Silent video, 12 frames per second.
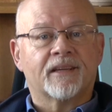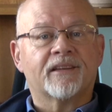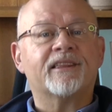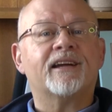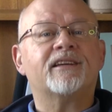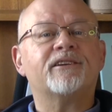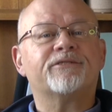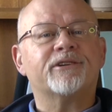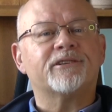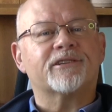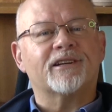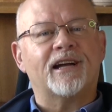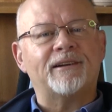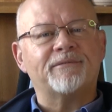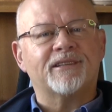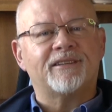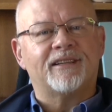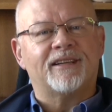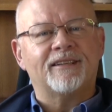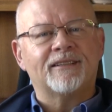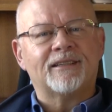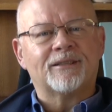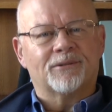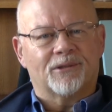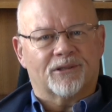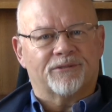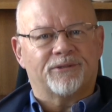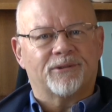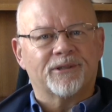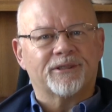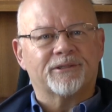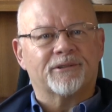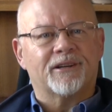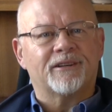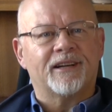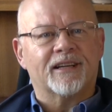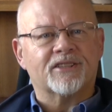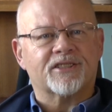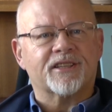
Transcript: Thank you for your time today. Look forward to our next